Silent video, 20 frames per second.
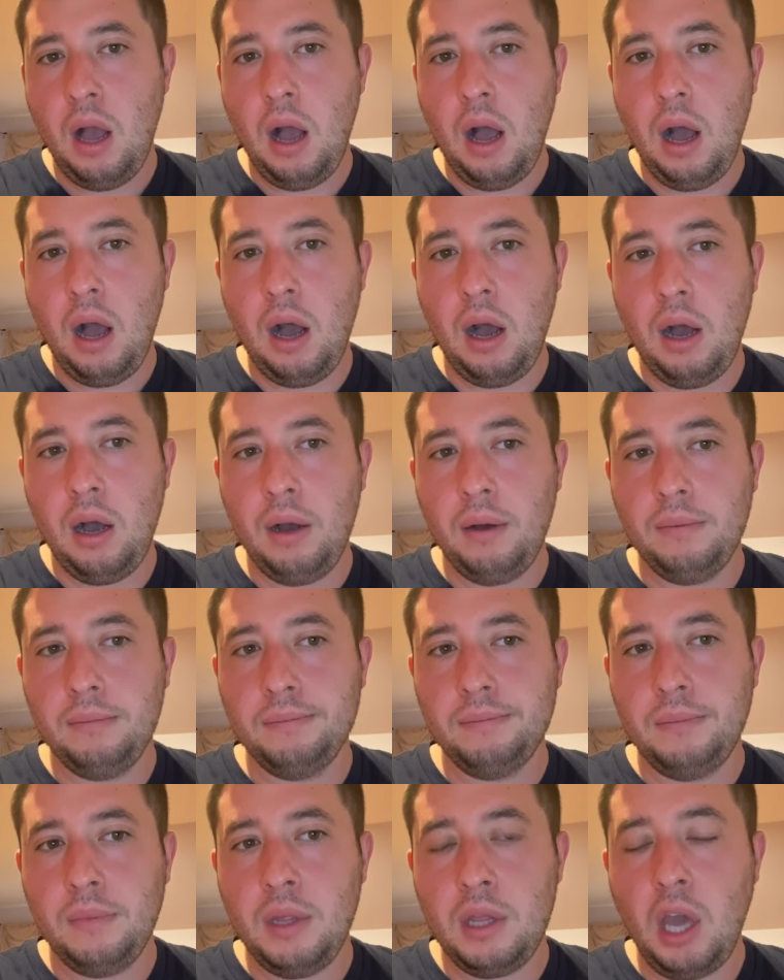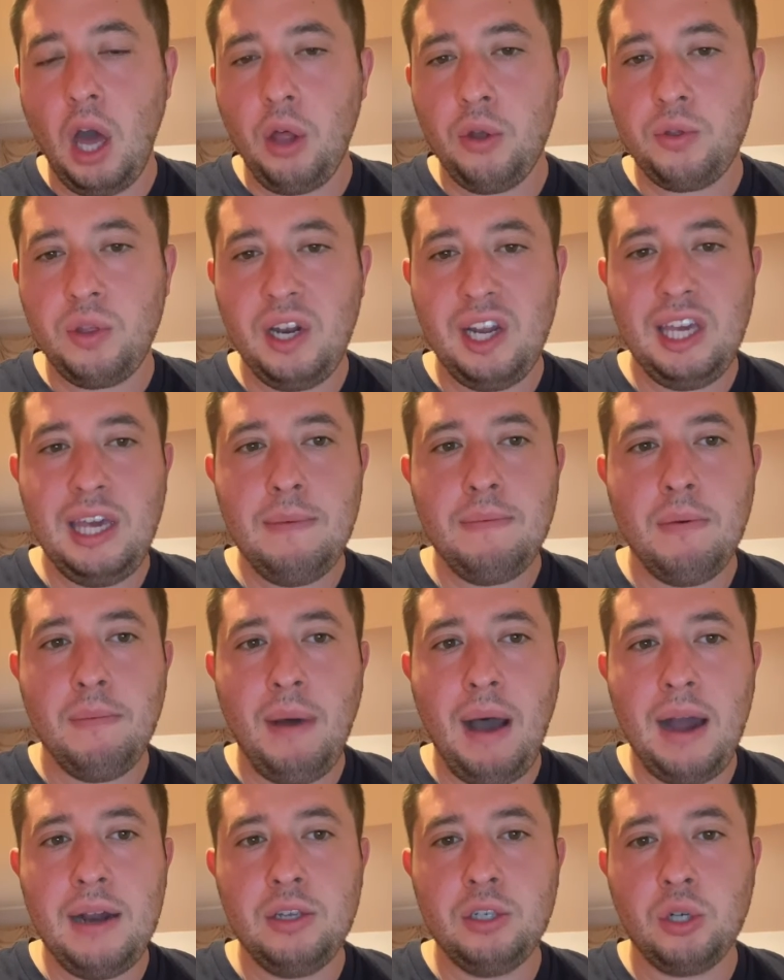The other thing to keep in
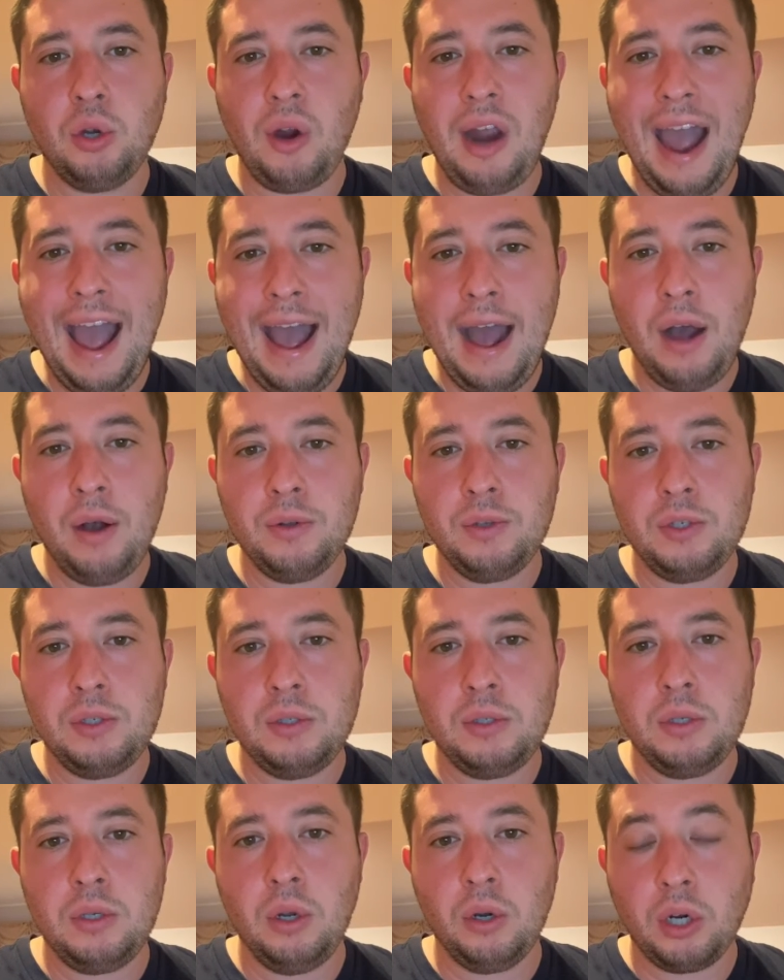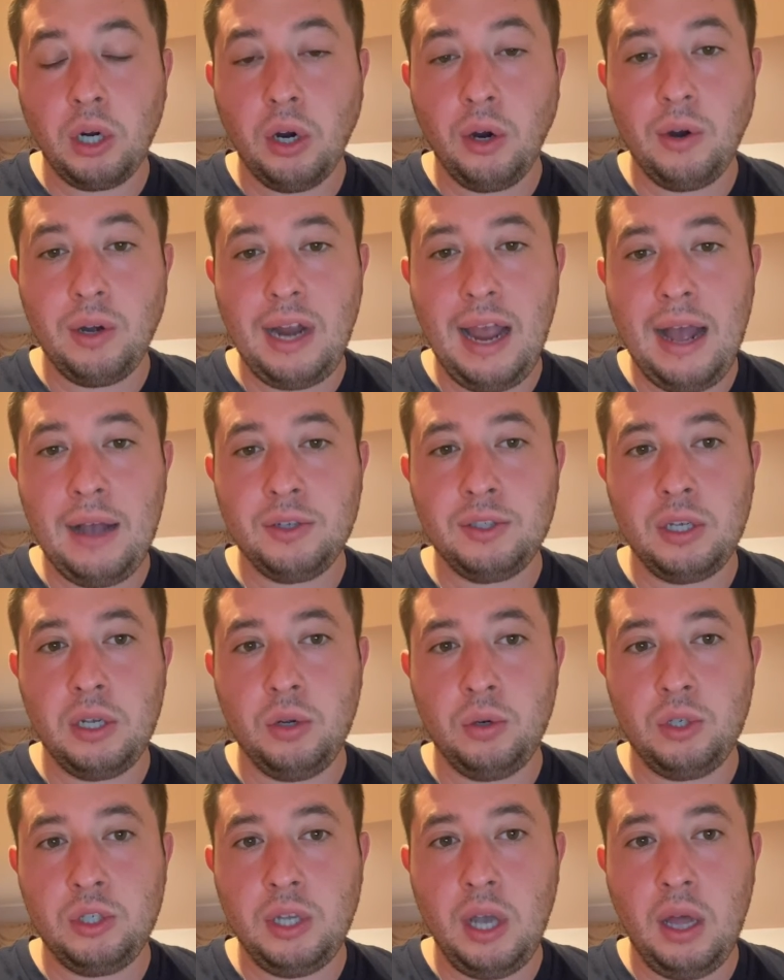mind is your current house that
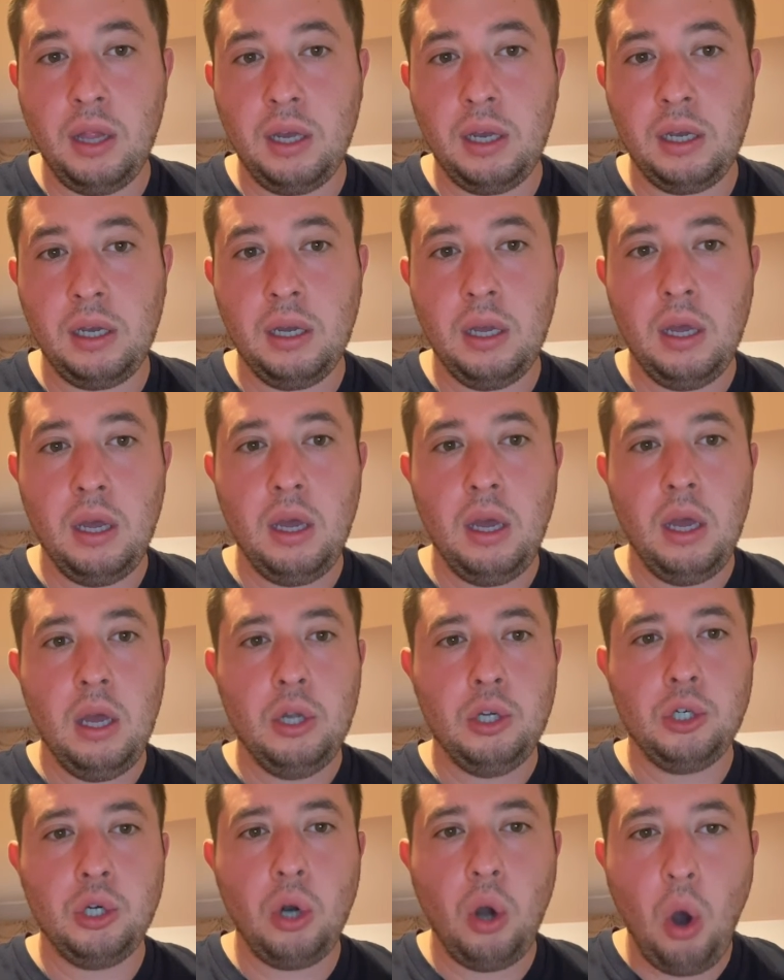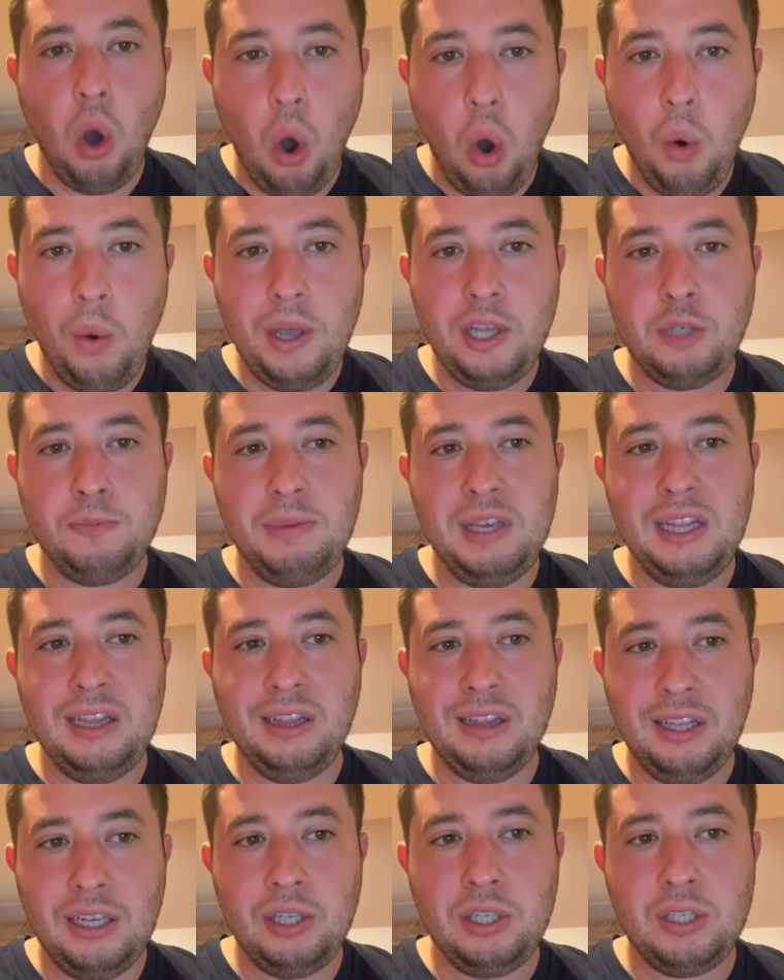you're selling, should always be
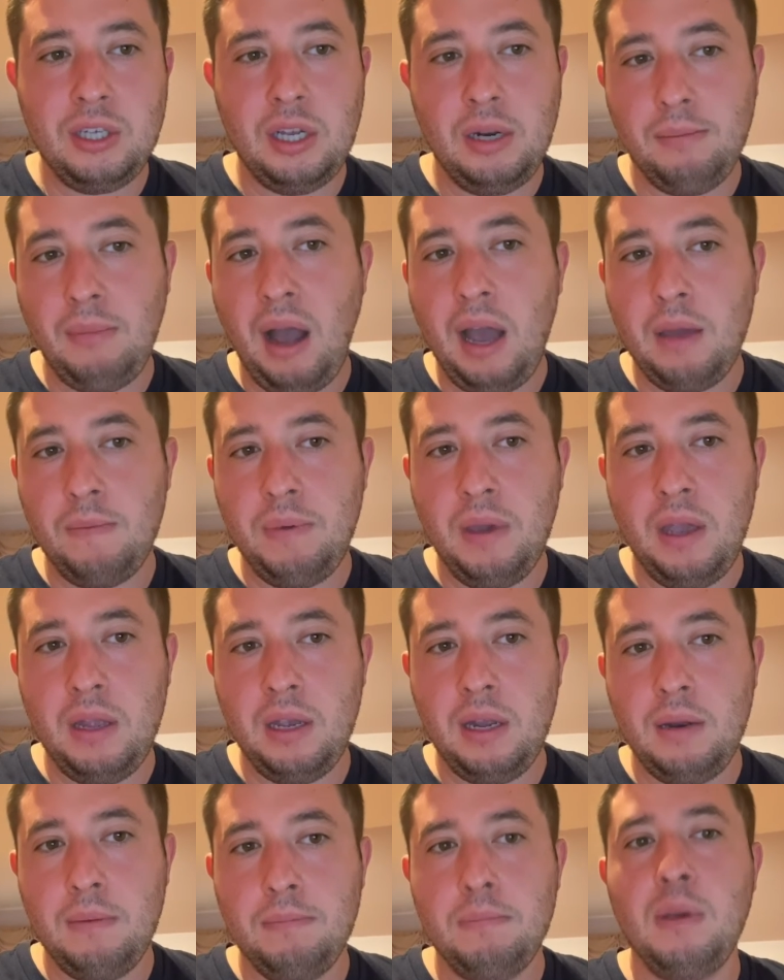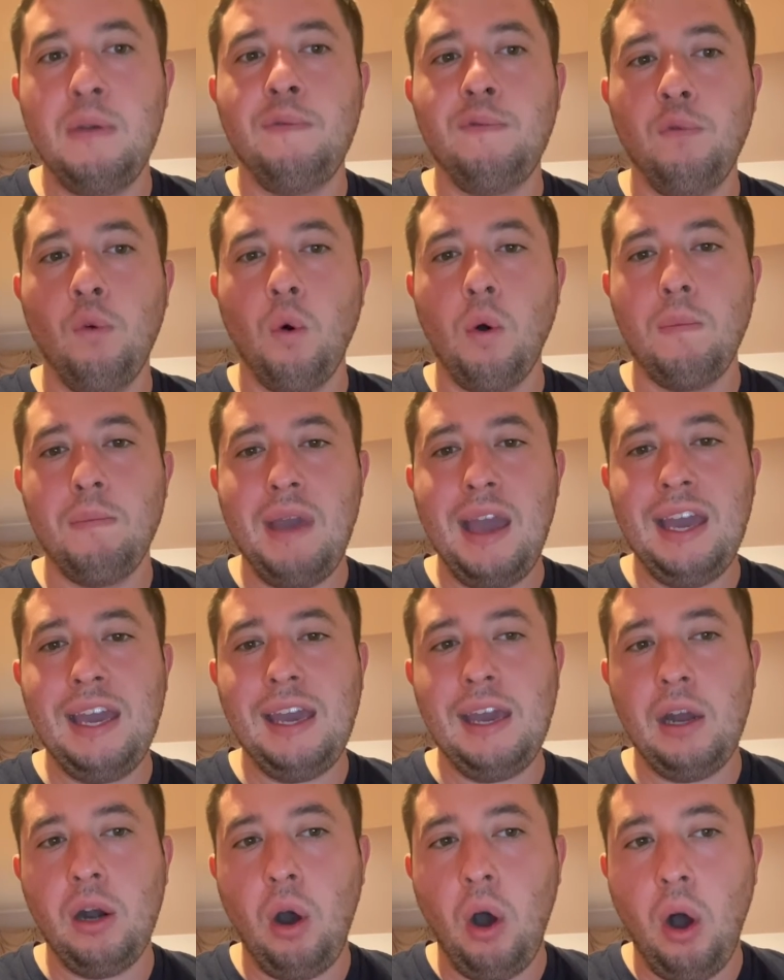listed, in my opinion, before
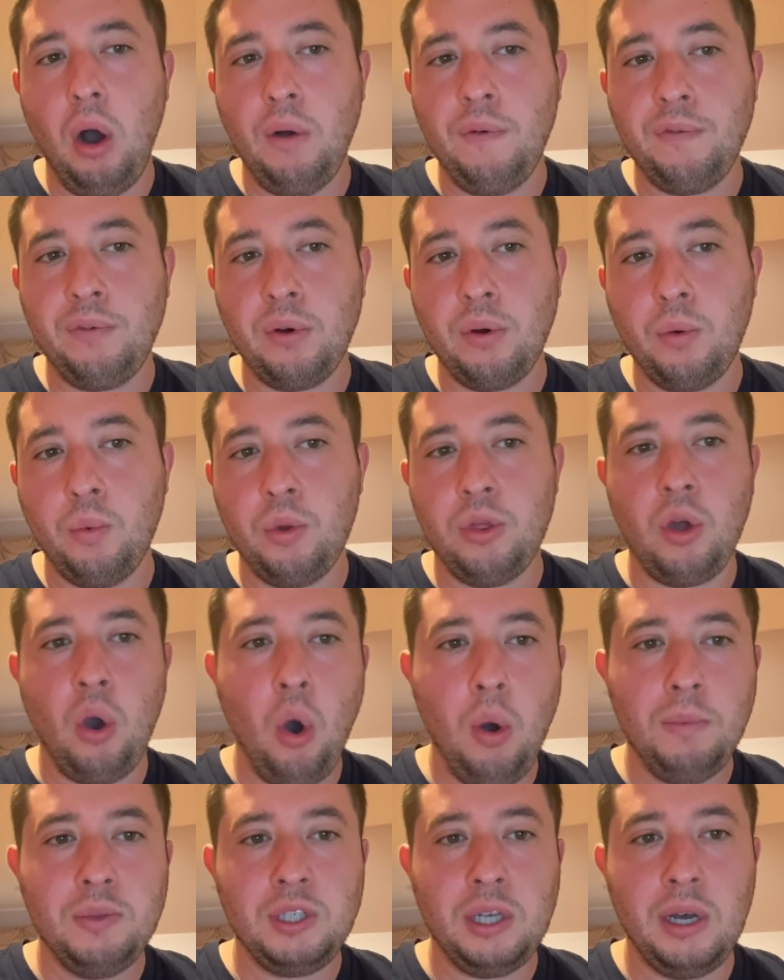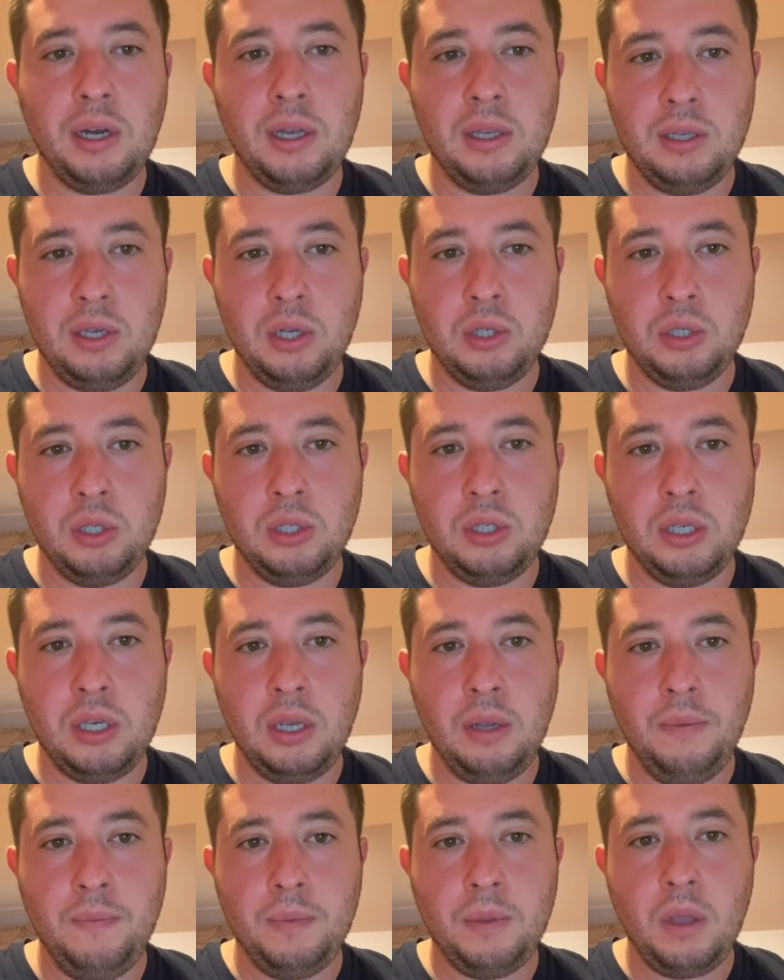making an offer with a home sale
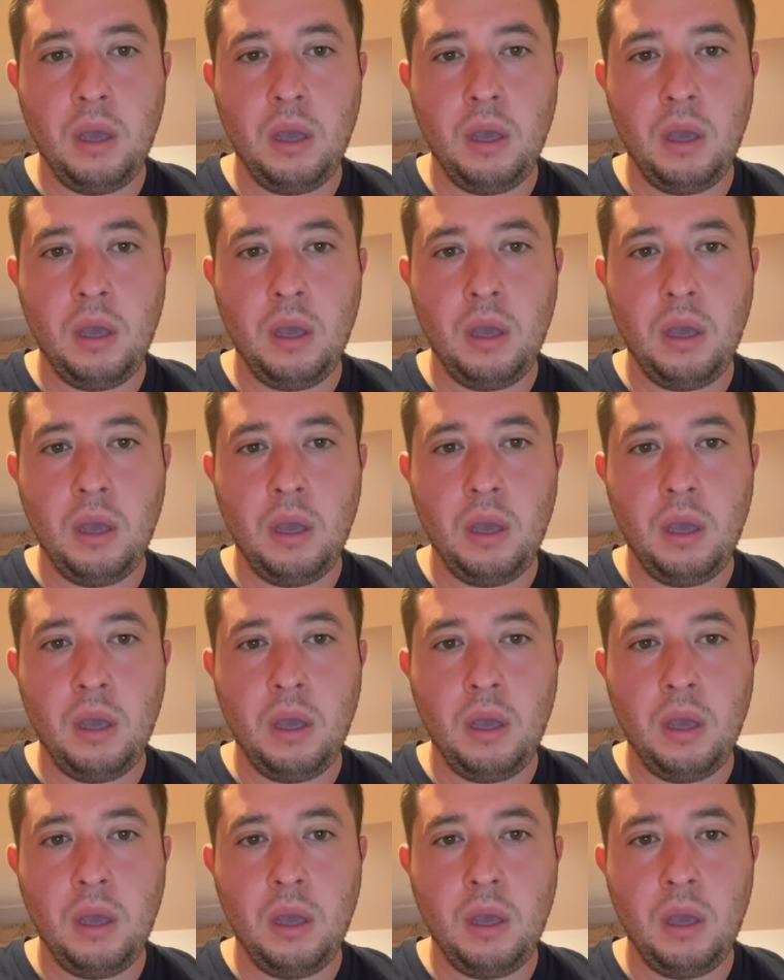contingency.